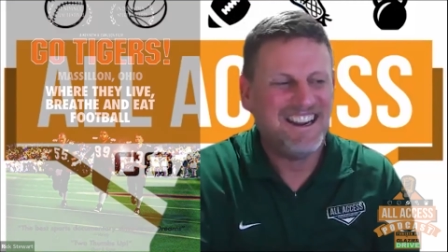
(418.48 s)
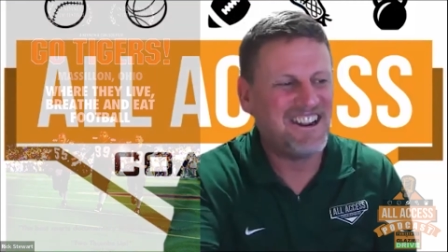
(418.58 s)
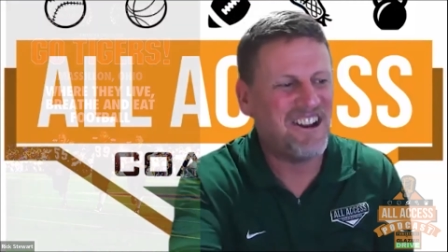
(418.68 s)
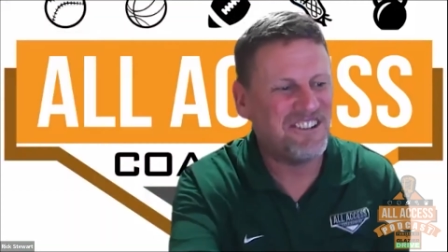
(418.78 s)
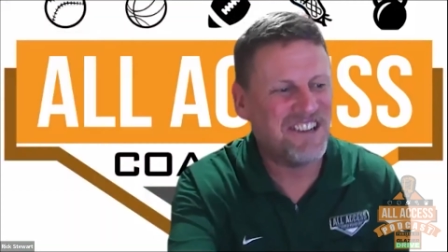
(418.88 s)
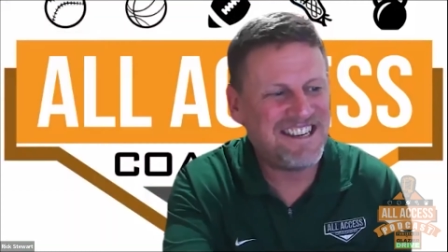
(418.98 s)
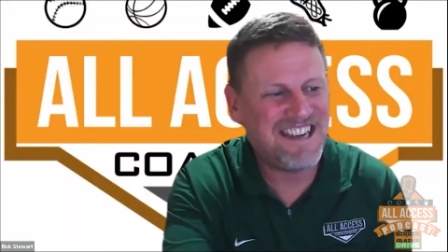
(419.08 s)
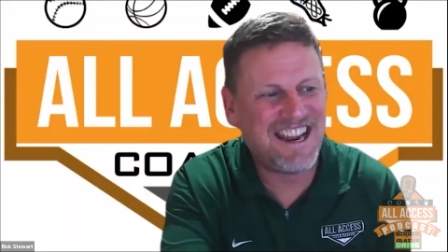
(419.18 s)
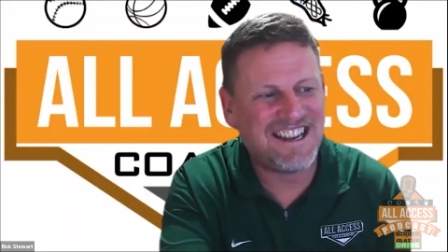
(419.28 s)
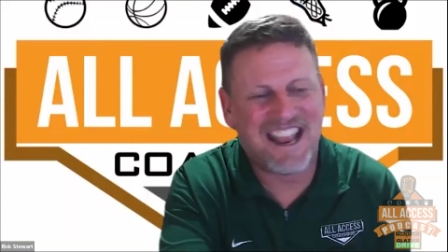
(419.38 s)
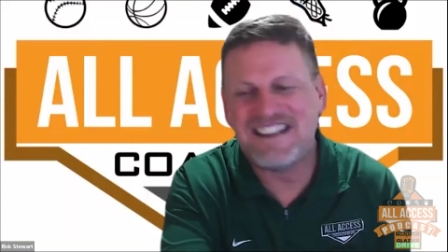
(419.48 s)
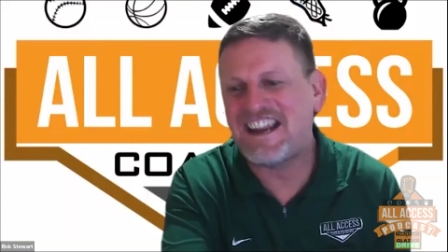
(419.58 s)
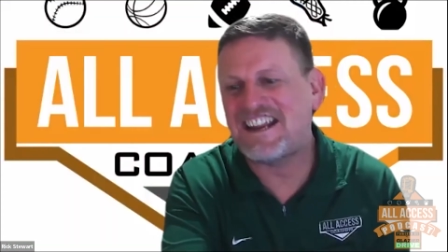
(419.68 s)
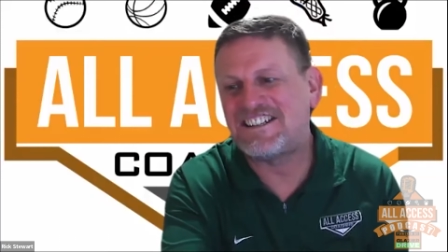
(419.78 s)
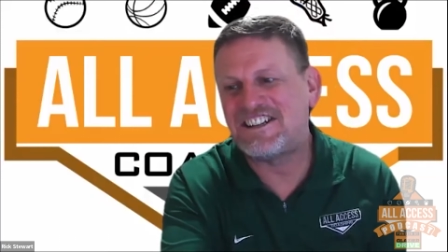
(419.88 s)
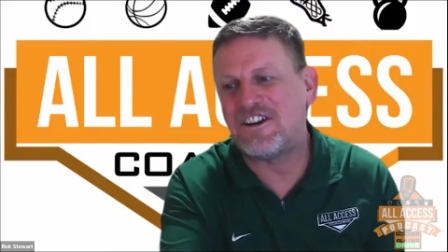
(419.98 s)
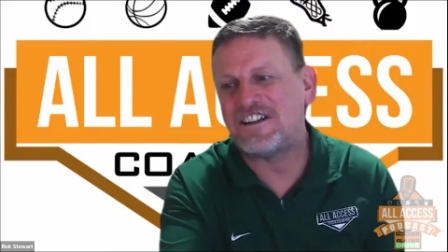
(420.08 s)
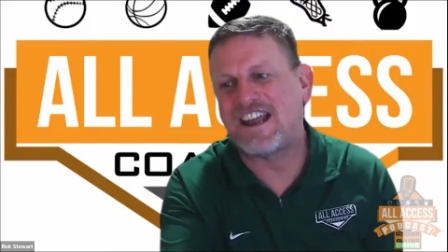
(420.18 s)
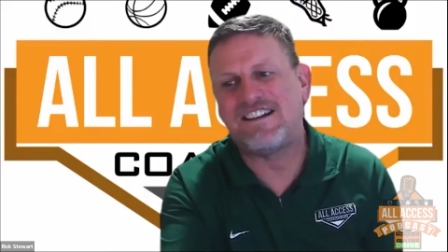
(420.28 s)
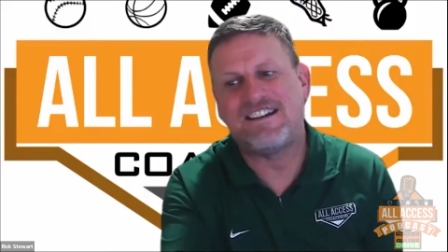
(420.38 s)
They take it serious.
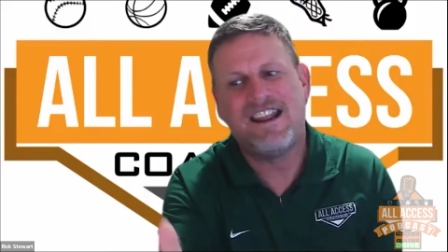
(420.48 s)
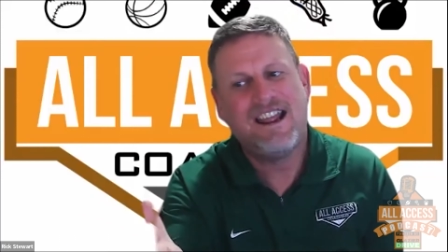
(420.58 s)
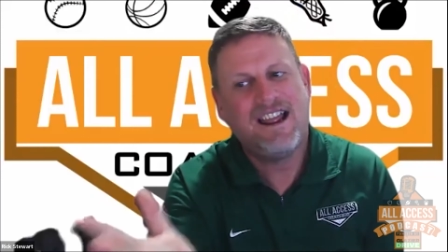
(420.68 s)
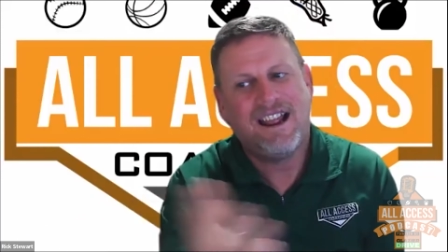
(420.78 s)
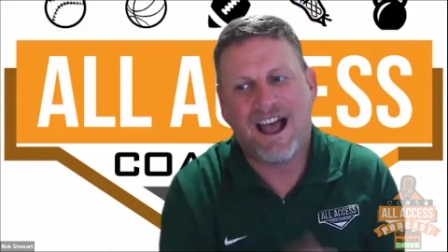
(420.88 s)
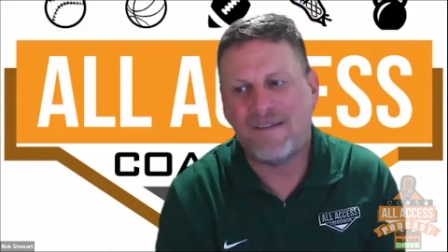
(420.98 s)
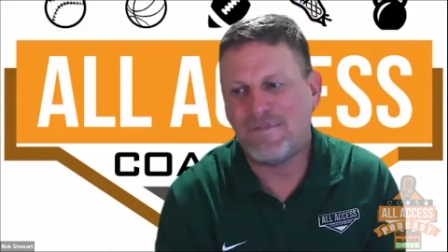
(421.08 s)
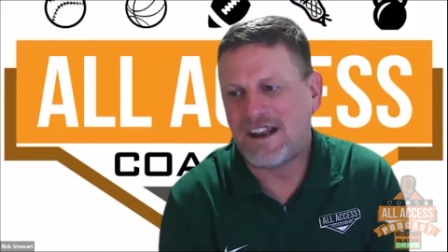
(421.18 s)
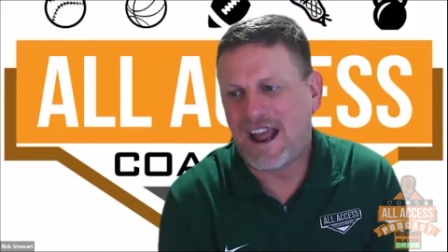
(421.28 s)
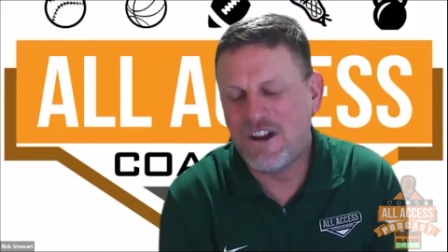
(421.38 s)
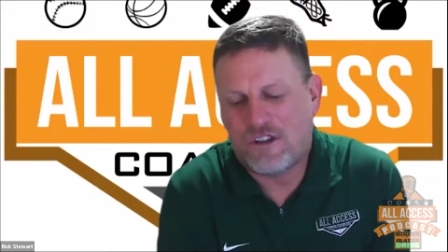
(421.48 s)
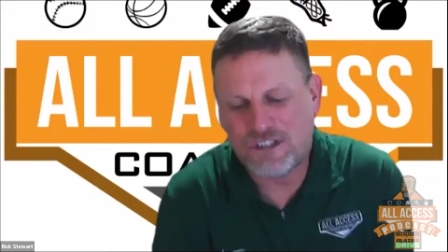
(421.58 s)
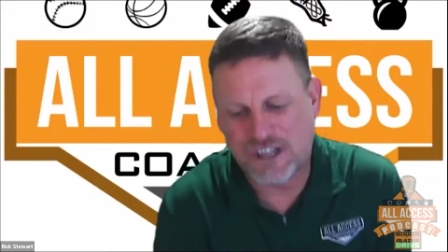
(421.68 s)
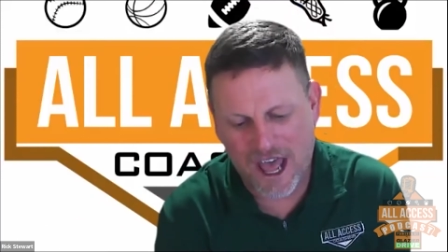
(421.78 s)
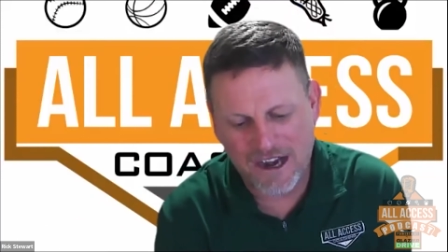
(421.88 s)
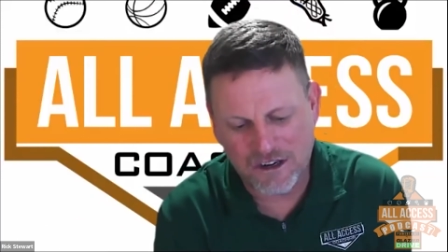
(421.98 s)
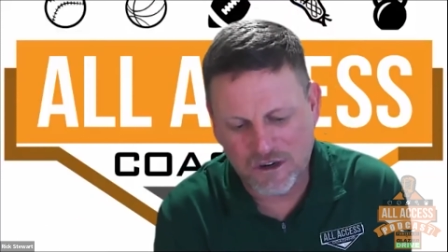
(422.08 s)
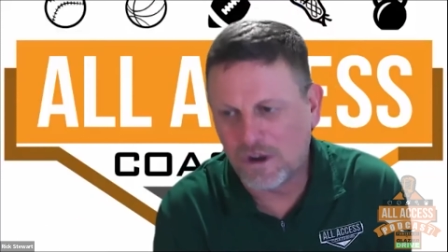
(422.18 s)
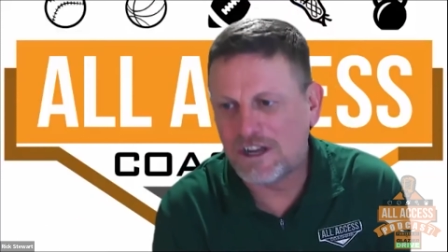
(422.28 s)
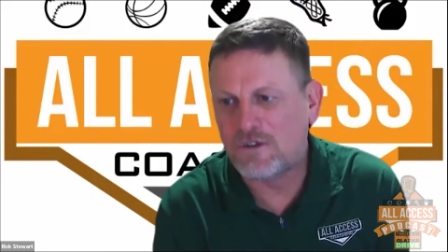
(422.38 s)
I mean, I know there's a lot of
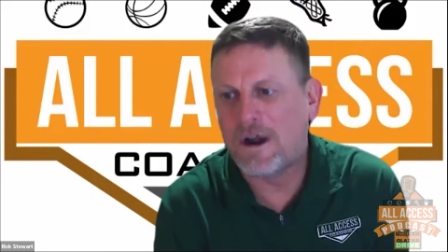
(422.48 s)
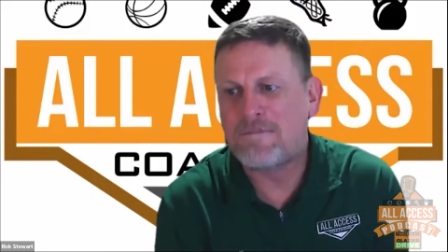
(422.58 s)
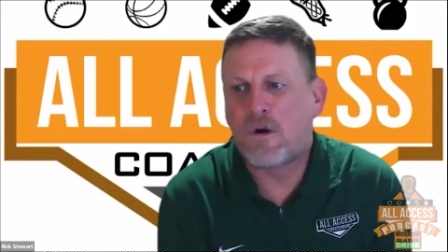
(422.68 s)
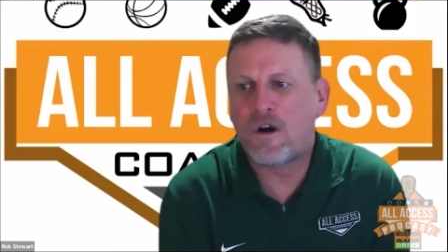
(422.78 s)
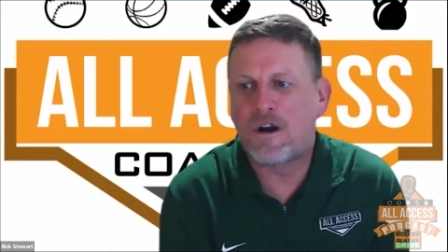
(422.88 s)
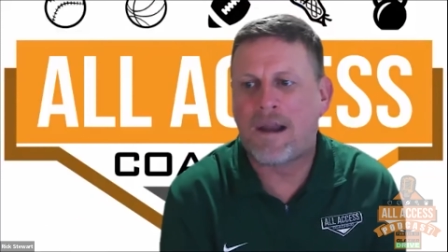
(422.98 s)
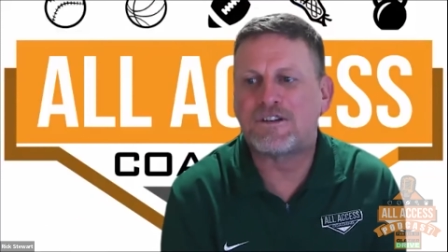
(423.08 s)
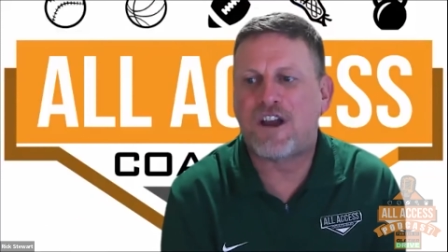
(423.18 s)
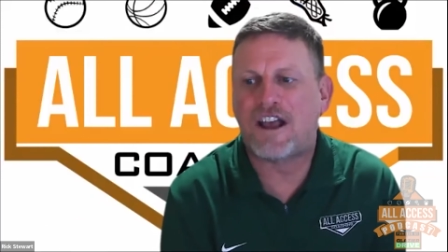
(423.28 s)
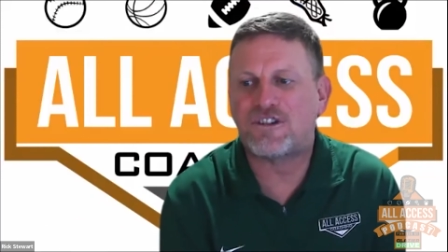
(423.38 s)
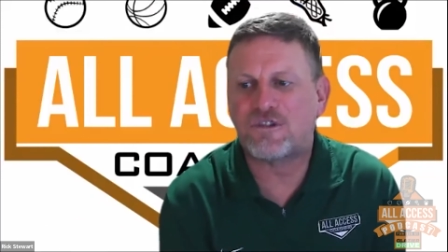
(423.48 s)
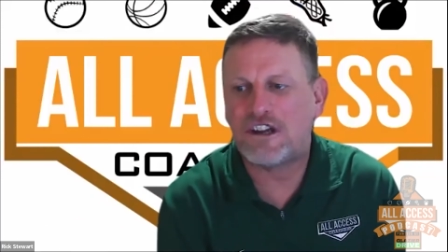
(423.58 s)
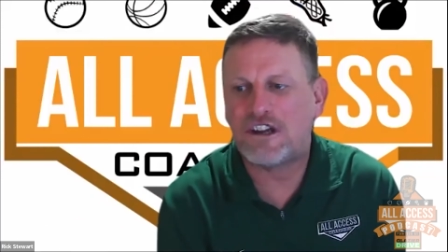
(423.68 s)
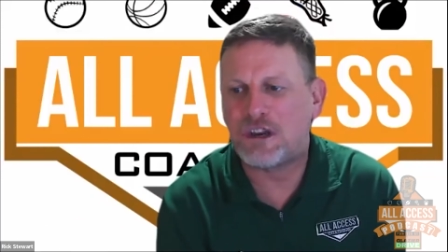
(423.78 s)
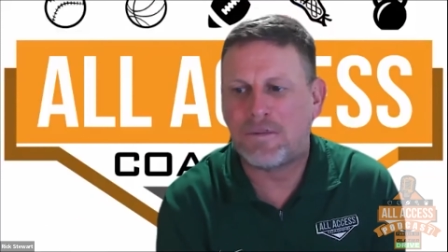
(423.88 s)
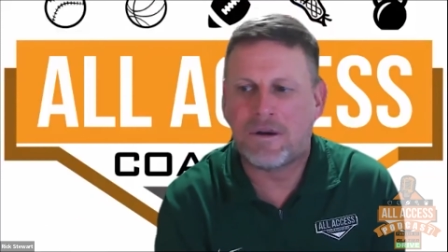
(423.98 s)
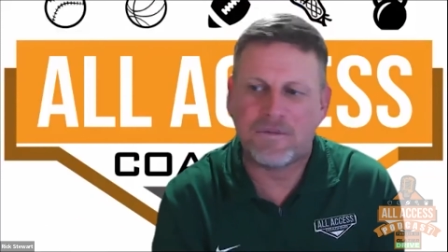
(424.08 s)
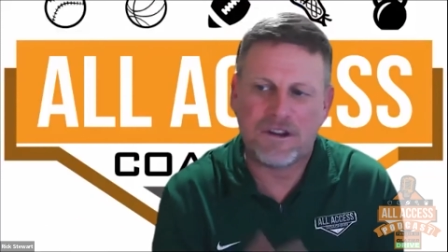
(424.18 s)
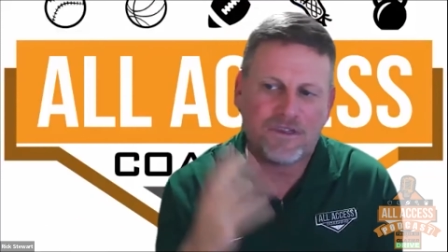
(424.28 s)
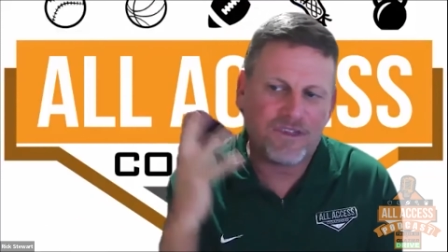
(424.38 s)
really great programs across the country, but when
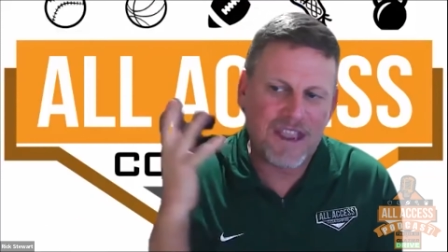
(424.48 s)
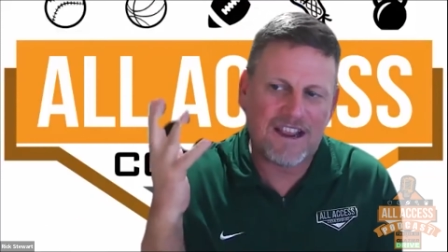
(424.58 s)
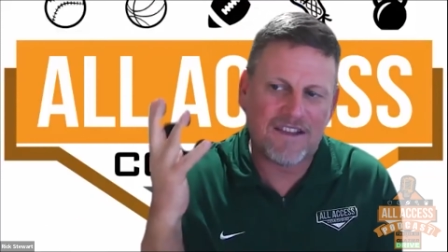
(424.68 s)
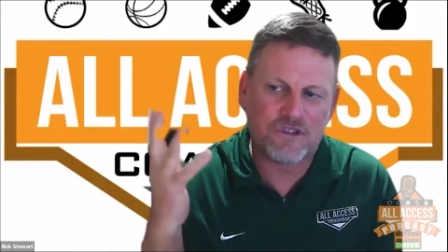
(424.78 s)
you think of